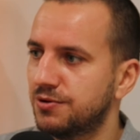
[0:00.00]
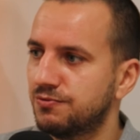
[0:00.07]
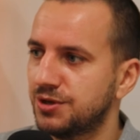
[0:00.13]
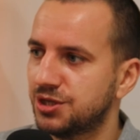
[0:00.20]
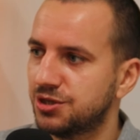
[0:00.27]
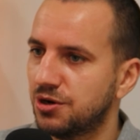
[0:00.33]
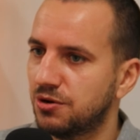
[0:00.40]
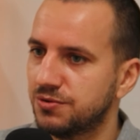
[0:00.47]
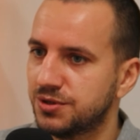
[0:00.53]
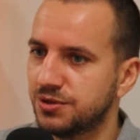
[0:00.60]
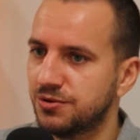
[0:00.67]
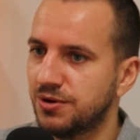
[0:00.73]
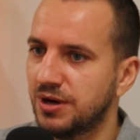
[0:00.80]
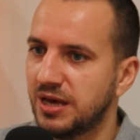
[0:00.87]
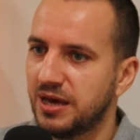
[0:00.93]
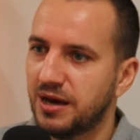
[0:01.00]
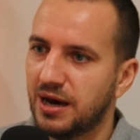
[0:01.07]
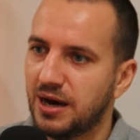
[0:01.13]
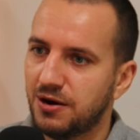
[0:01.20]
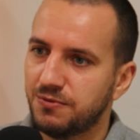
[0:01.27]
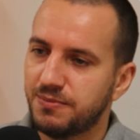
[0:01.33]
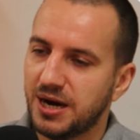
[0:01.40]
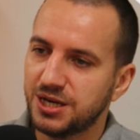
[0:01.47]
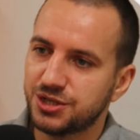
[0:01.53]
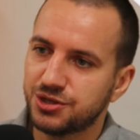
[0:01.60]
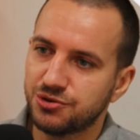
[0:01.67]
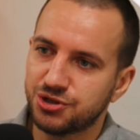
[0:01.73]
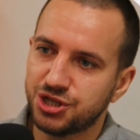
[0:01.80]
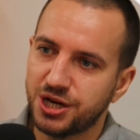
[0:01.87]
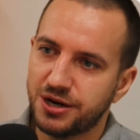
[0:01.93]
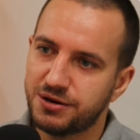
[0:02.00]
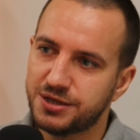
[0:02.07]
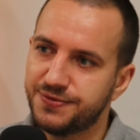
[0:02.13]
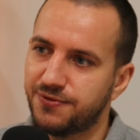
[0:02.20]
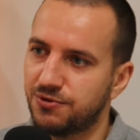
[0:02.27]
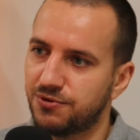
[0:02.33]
which shows you how much you charge for